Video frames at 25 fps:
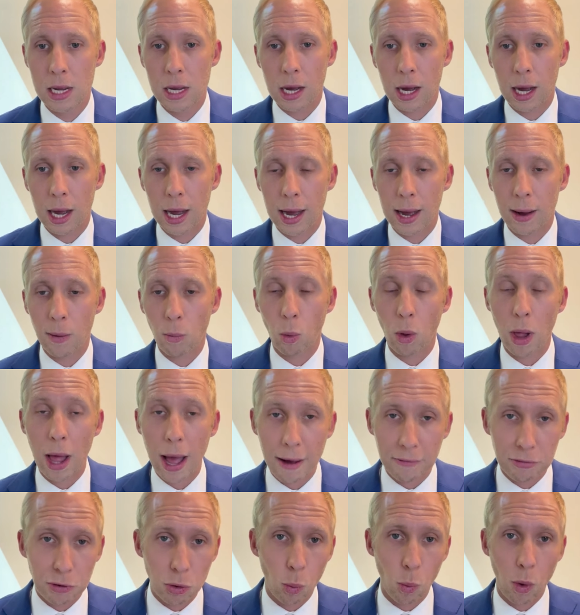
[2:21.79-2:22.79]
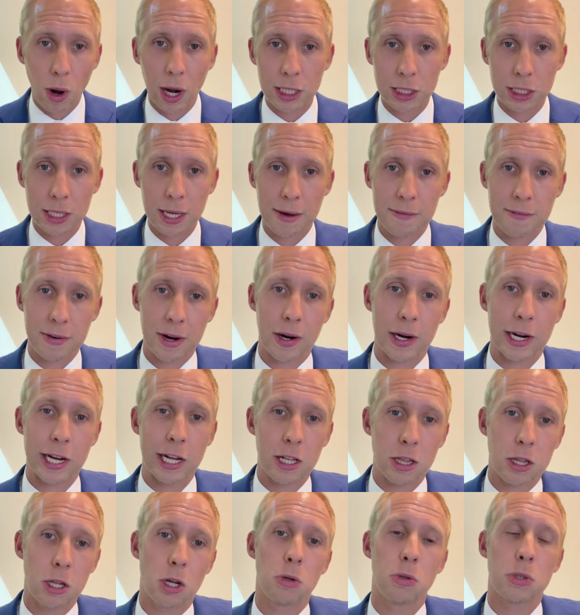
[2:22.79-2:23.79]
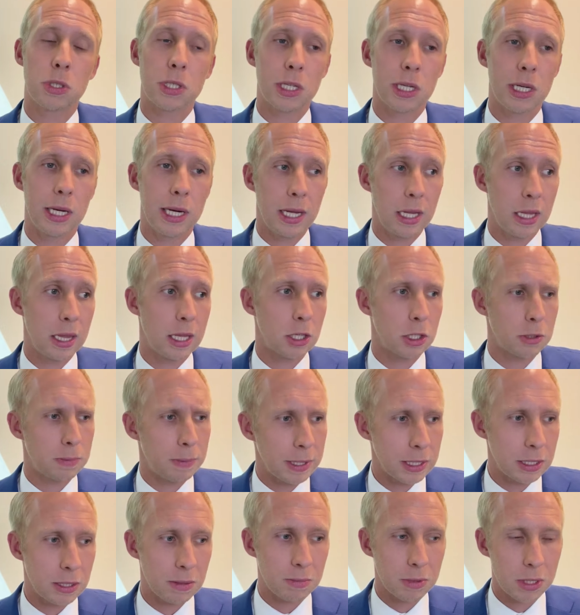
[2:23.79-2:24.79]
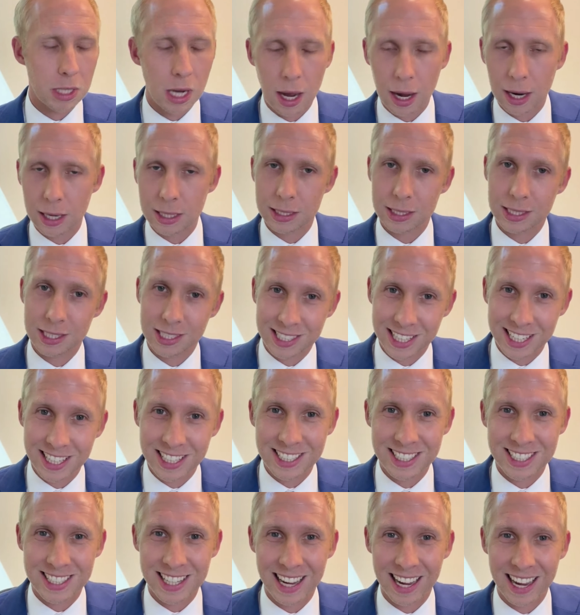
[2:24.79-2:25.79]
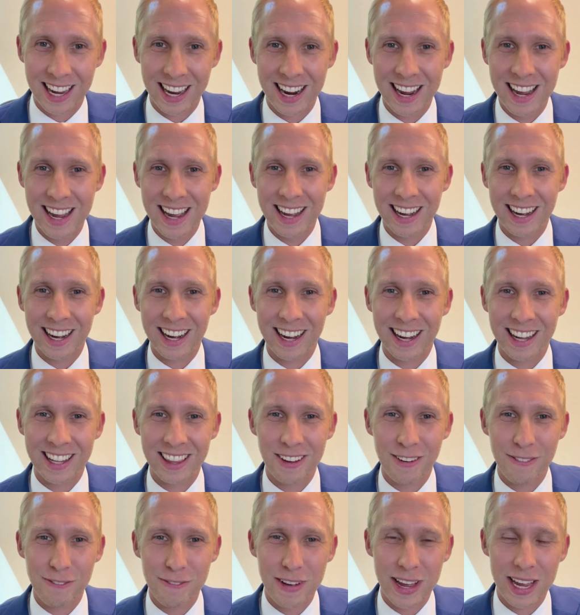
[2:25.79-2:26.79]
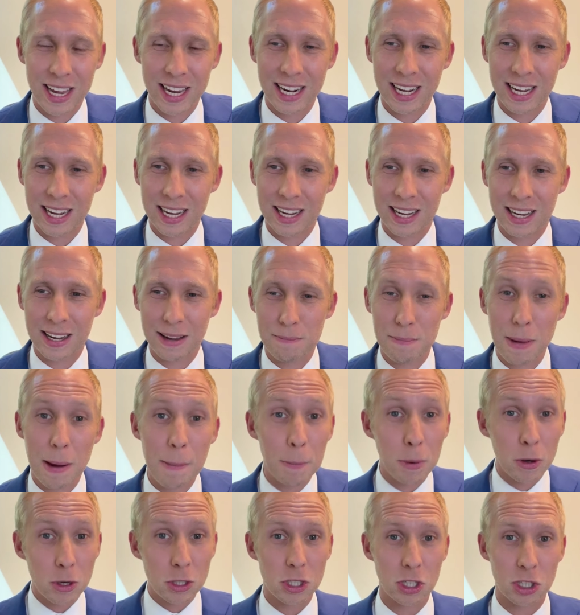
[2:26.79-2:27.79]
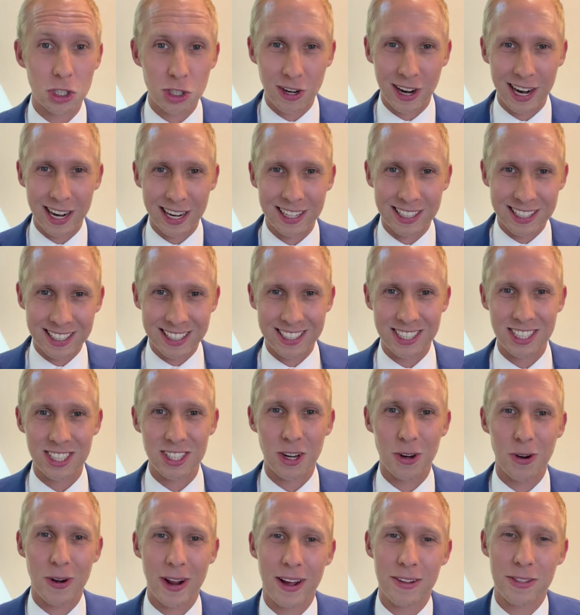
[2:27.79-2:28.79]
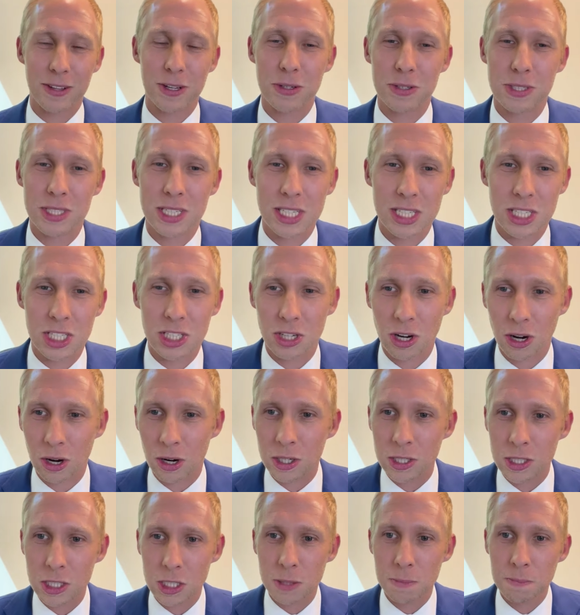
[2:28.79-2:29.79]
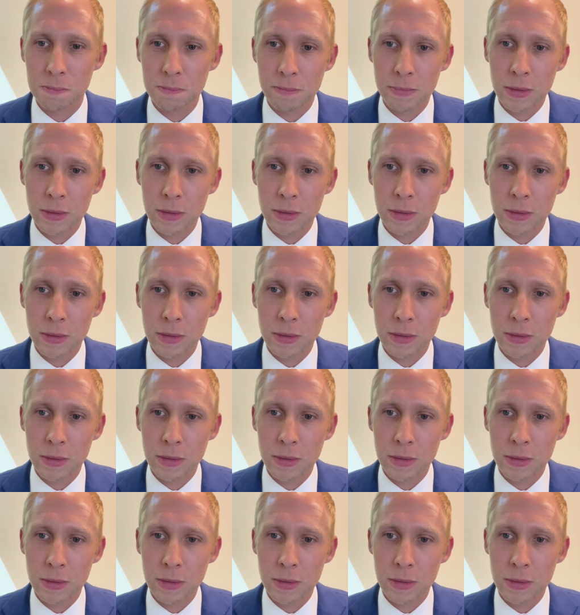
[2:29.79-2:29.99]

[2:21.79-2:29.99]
Uh, we'll have to watch that very closely. There's been some talk since that uh, the Fed uh, members are trying to slow down those concerns.